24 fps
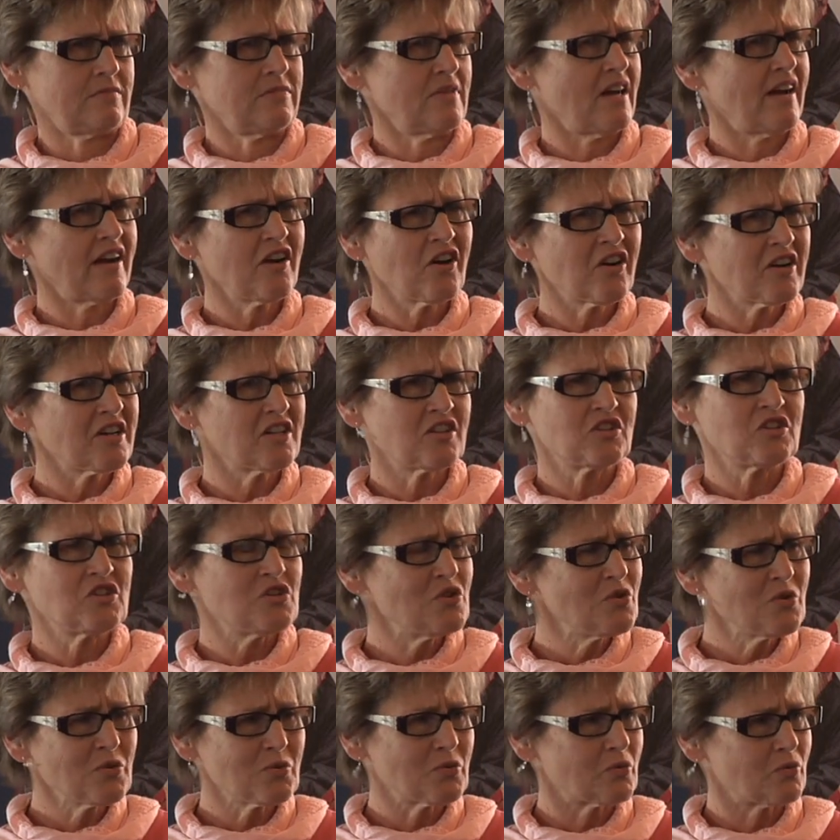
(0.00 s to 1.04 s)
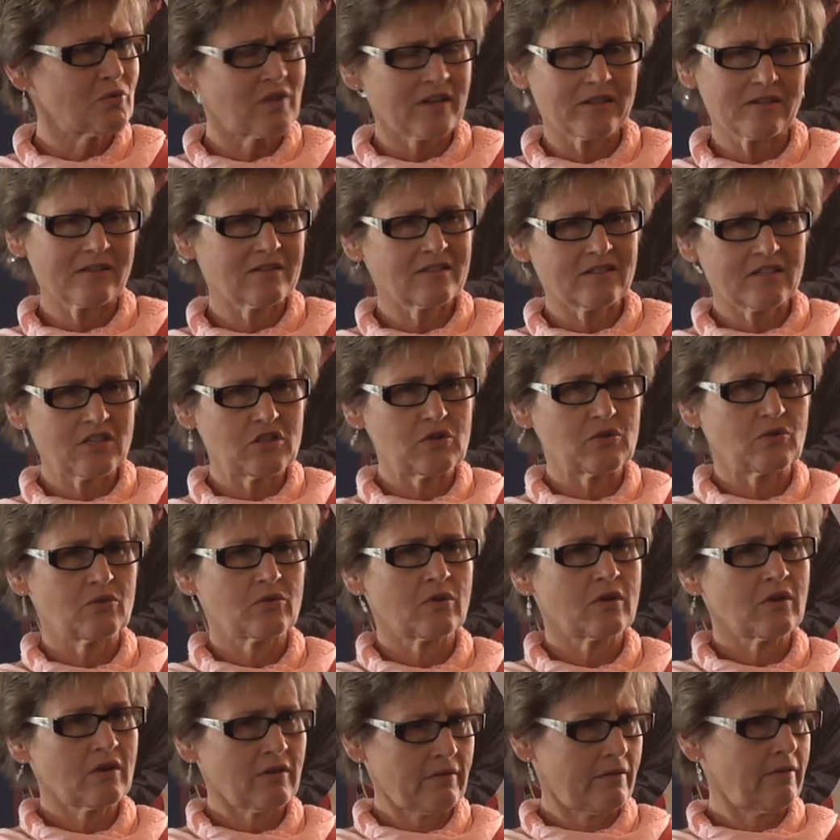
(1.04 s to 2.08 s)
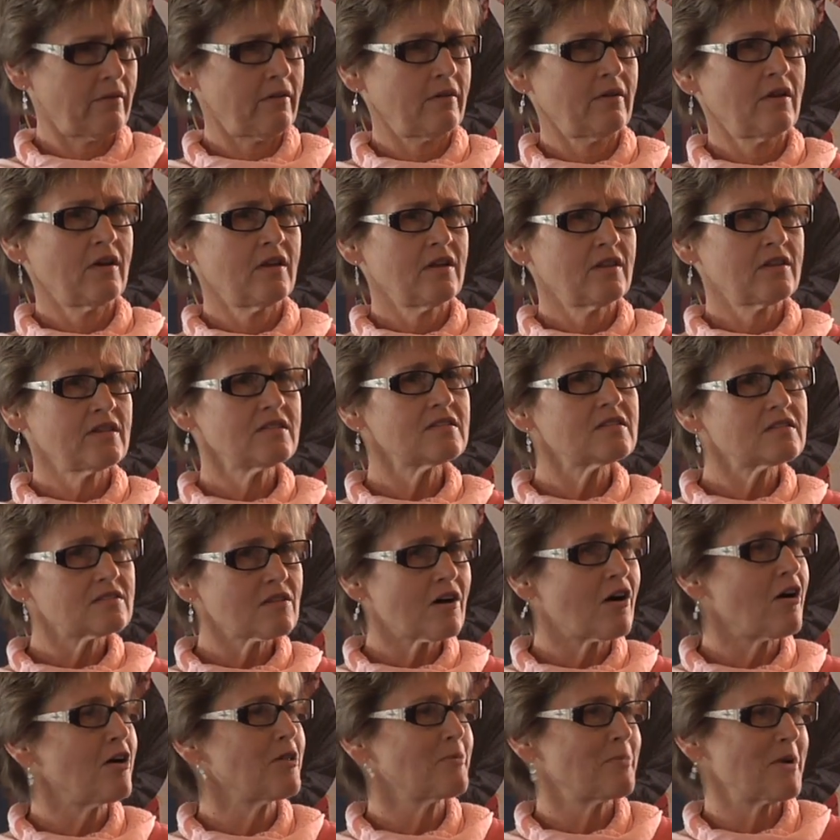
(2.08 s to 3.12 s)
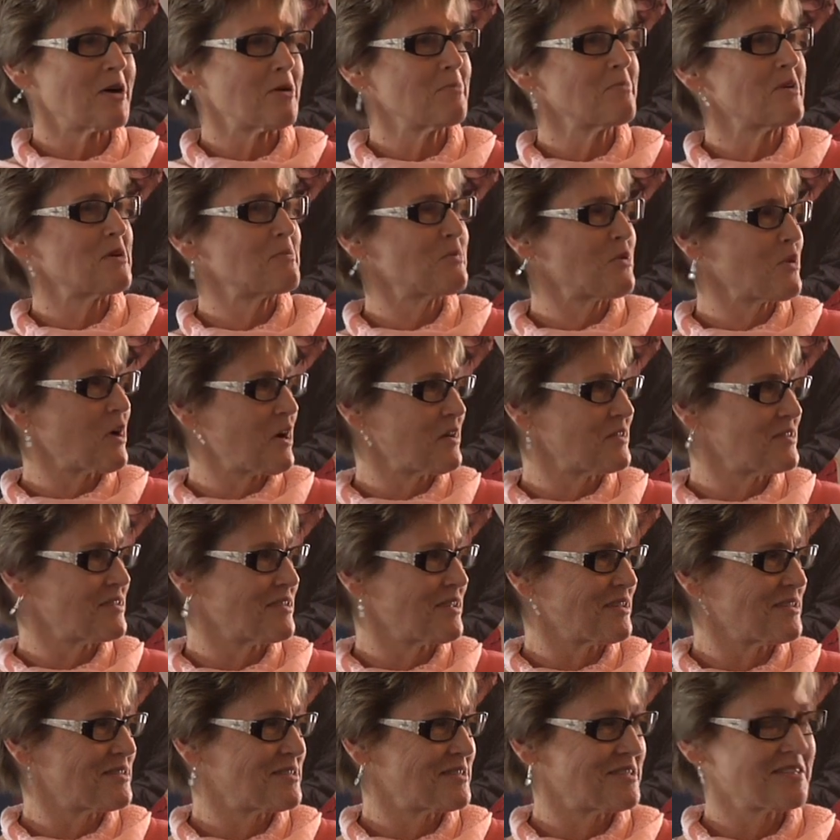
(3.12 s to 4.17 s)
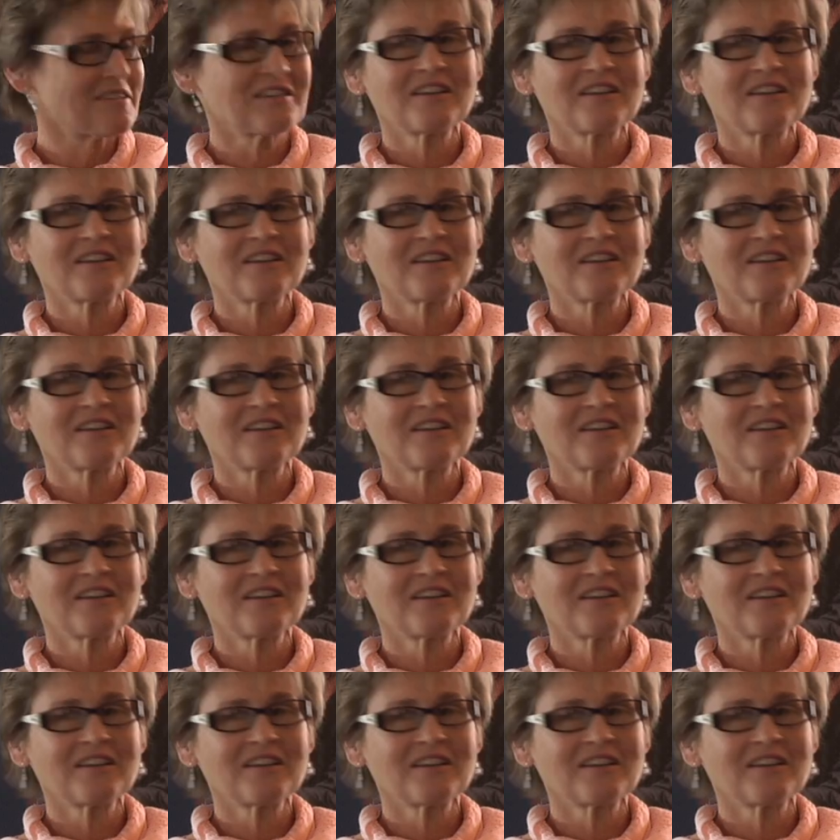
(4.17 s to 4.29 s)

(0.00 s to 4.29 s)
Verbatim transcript: I already knew that you know this is all about my process.